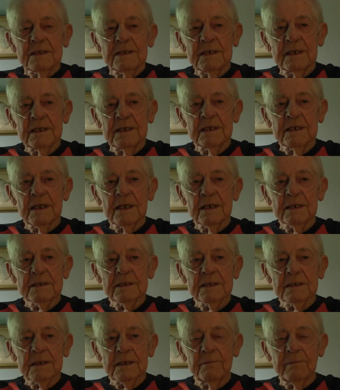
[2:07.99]
and I
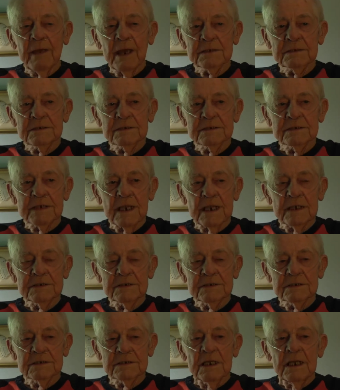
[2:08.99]
came back to the
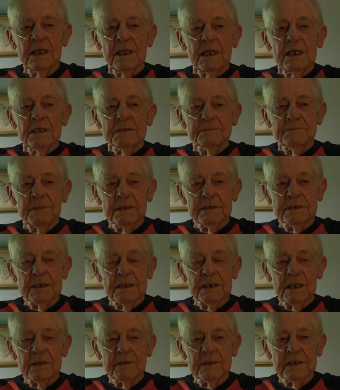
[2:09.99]
States, spent
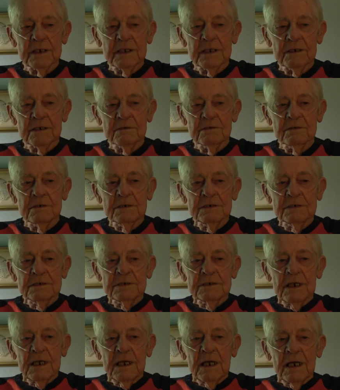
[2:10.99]
another year
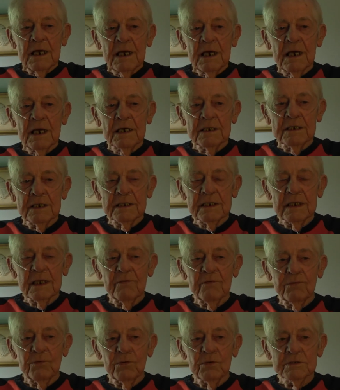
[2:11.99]
uh, in the
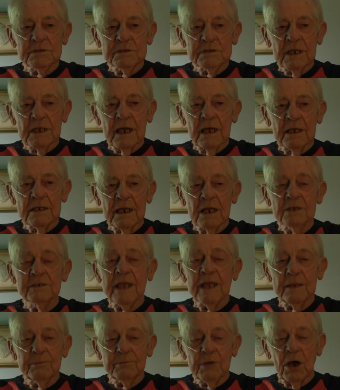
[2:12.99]
Air Force uh, on
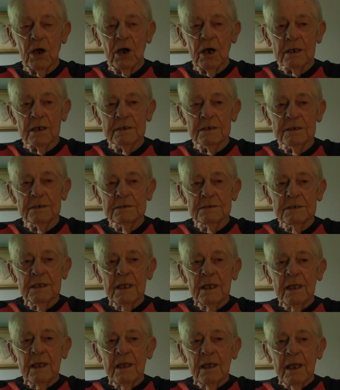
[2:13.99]
Cape Cod,
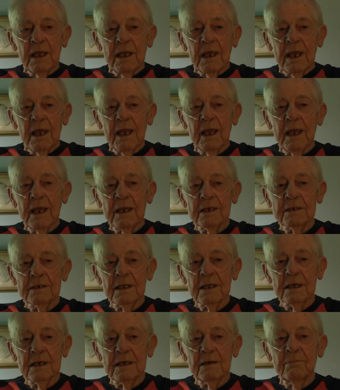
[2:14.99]
and
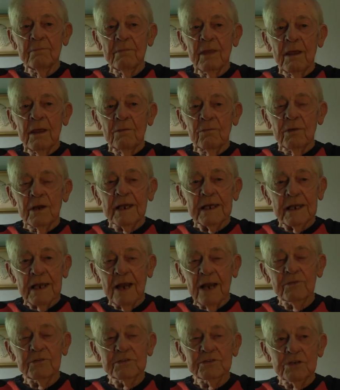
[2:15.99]
uh, when I got
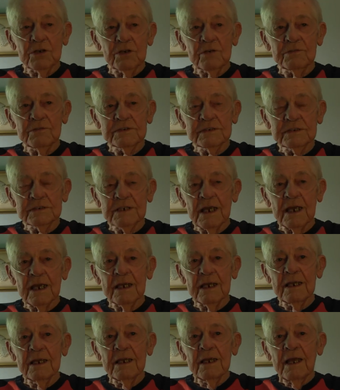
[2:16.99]
out of the service,
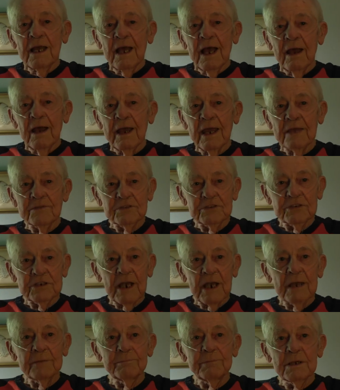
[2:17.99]
I, I had the
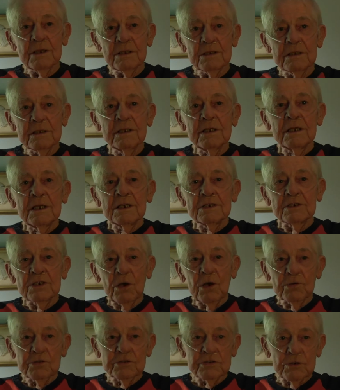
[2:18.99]
G I Bill to
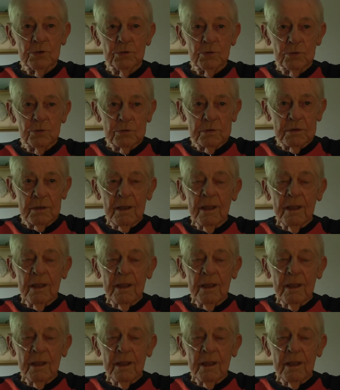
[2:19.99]
go to school,